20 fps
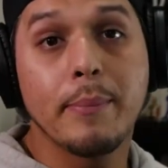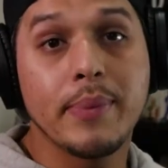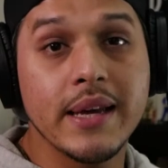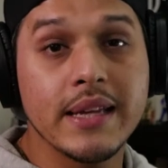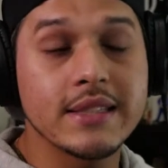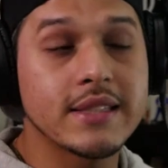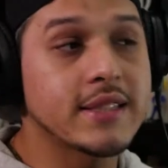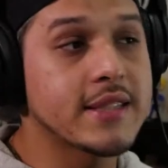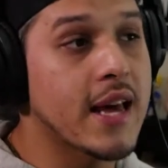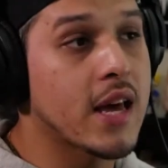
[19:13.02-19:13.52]

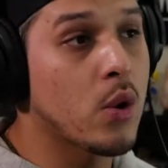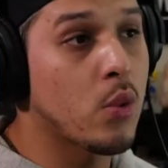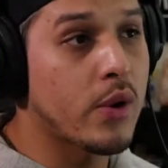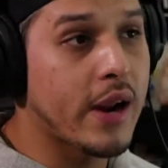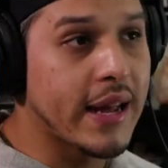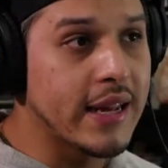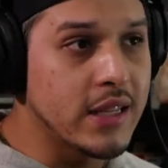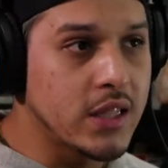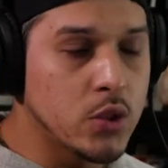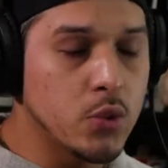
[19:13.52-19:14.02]
being said, what
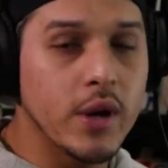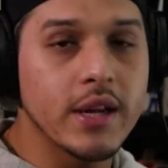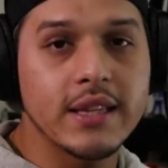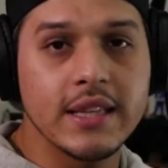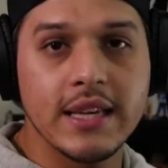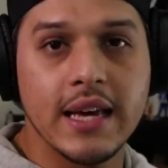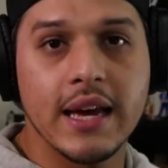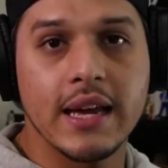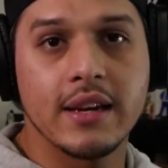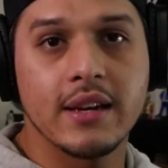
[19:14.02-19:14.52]
I do at
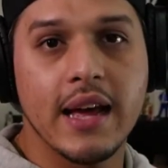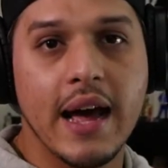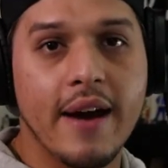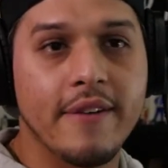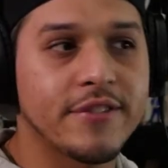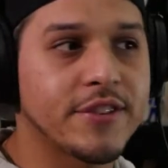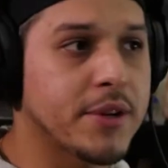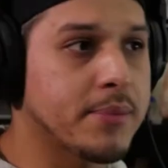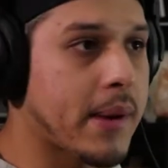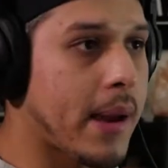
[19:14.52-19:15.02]
the end
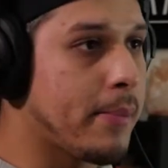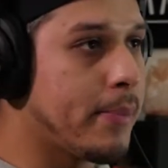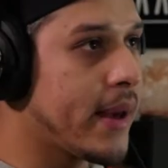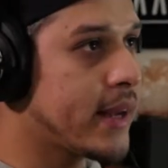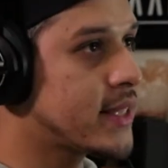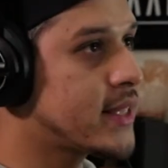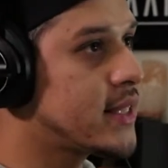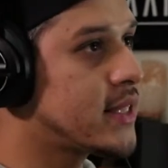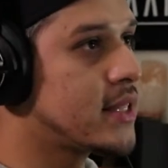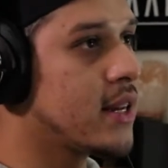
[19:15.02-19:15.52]
after my
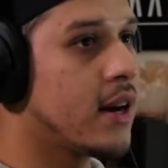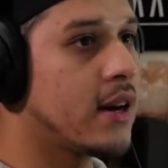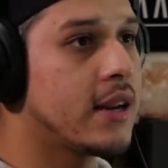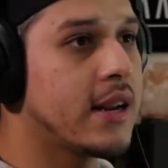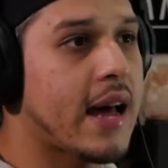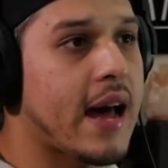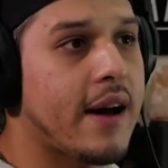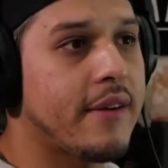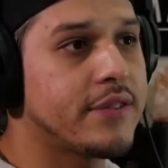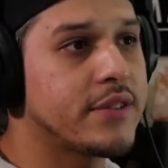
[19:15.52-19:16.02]
mix is done,
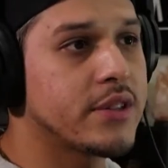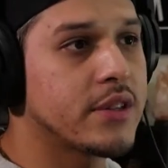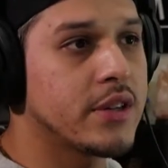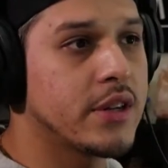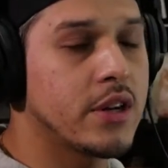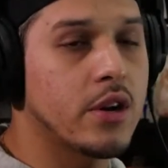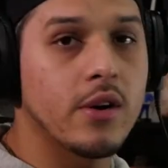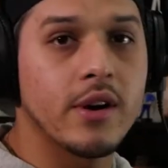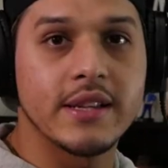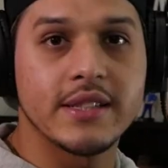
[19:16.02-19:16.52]
after
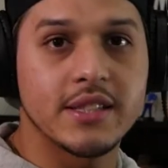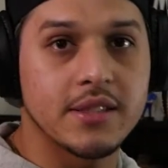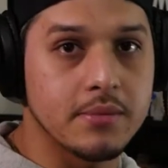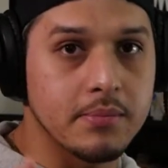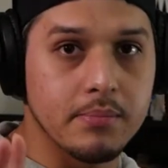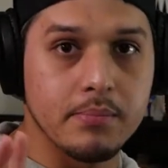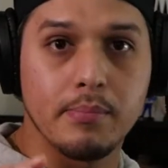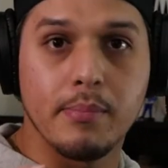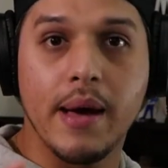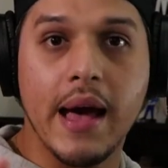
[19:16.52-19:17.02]
it's
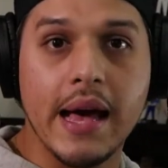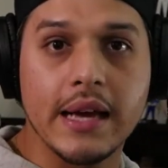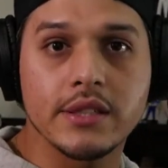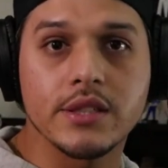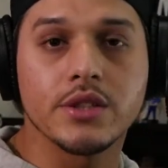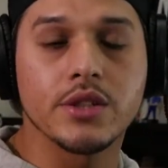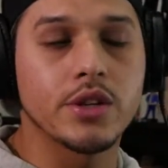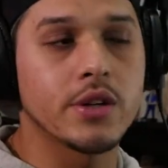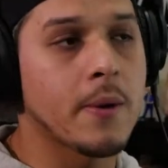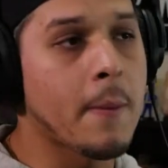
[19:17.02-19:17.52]

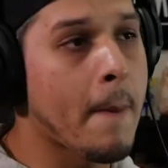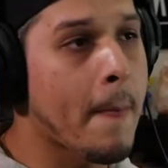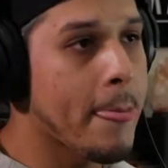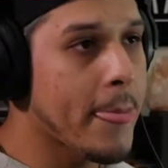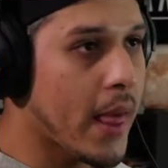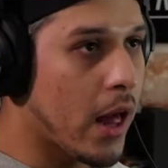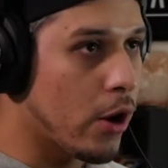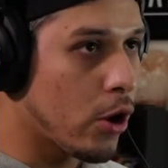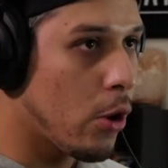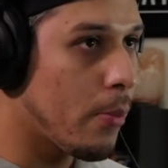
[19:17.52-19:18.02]
mastered,
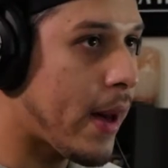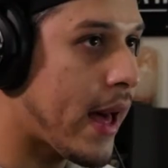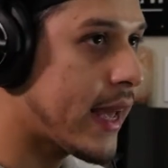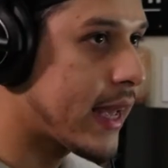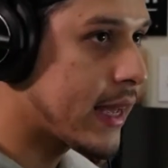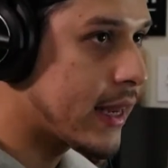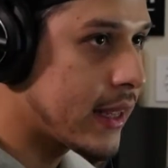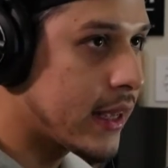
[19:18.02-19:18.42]
I'll go back in